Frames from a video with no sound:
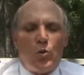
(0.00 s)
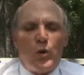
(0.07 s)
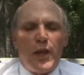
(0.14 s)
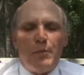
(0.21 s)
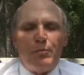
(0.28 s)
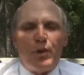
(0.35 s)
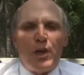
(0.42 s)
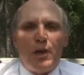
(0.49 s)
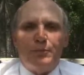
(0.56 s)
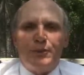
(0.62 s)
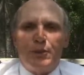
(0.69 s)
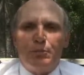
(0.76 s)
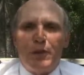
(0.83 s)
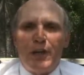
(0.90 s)
Well, that
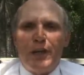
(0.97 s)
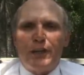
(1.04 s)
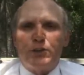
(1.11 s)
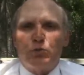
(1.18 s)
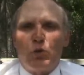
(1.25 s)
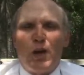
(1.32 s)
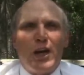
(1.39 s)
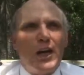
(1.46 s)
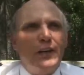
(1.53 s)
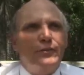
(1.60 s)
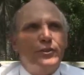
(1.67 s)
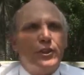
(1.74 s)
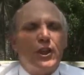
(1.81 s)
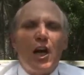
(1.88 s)
prompted my
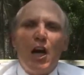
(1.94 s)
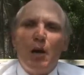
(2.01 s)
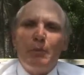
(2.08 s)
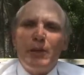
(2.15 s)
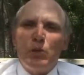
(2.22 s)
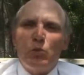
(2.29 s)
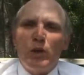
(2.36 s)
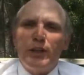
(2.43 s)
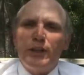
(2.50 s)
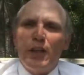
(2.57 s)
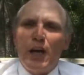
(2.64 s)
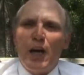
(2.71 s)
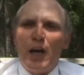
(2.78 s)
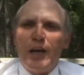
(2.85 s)
ex-wife to call me
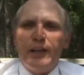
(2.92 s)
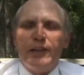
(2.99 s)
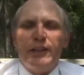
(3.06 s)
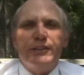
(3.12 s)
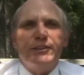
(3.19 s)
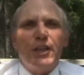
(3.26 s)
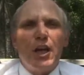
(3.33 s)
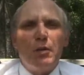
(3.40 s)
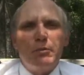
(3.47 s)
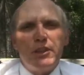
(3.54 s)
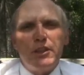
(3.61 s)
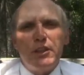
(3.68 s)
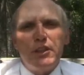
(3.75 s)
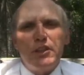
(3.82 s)
one night and tell
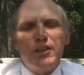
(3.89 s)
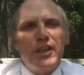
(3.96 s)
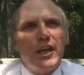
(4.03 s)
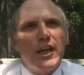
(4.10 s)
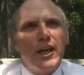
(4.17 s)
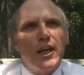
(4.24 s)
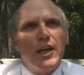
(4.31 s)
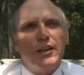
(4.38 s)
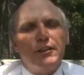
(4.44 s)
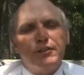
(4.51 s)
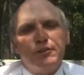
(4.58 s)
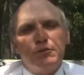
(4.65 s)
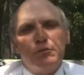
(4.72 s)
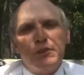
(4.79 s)
me that
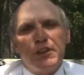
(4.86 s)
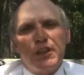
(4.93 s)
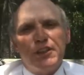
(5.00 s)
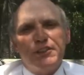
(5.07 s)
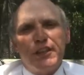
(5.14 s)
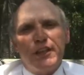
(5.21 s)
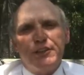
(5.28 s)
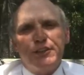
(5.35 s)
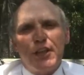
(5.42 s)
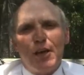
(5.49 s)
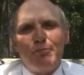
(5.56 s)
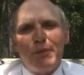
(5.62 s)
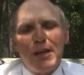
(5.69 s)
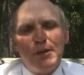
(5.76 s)
because I had
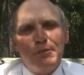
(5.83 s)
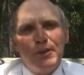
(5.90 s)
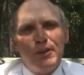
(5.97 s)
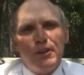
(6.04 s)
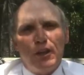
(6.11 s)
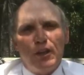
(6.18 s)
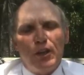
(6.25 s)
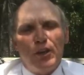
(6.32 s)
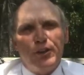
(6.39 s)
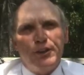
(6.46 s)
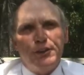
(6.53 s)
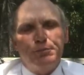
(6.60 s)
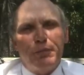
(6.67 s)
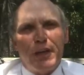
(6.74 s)
stopped payment on all
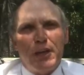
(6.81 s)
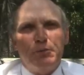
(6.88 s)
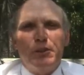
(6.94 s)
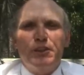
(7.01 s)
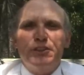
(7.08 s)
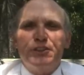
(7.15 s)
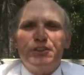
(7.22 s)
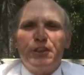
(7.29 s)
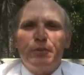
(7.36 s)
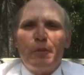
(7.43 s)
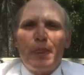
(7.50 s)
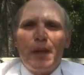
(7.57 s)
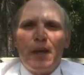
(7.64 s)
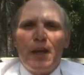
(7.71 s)
these payments,
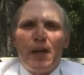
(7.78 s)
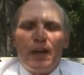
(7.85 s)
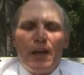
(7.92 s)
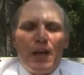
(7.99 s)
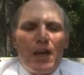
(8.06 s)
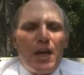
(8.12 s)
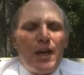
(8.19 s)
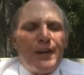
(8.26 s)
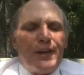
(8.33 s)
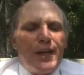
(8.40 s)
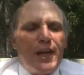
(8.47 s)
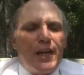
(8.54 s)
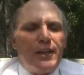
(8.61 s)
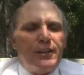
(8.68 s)

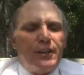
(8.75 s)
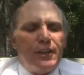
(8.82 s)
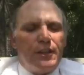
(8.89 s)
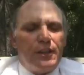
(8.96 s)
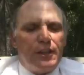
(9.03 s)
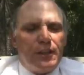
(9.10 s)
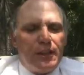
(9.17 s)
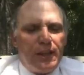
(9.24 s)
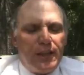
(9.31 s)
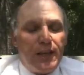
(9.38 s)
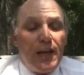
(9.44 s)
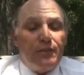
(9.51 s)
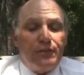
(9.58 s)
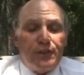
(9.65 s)
that
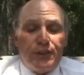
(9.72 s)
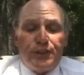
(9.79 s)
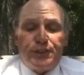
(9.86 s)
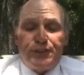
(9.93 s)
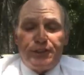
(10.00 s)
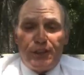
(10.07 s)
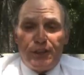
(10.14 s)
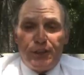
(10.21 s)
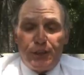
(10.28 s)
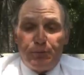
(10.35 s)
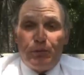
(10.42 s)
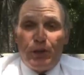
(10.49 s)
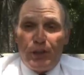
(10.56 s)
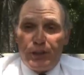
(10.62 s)
and haven't sent
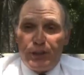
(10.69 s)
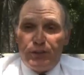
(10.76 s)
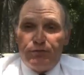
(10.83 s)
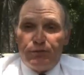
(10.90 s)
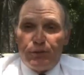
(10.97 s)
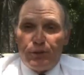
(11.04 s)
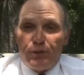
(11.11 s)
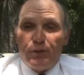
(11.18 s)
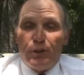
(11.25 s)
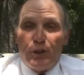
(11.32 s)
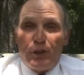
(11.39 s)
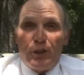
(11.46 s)
any money for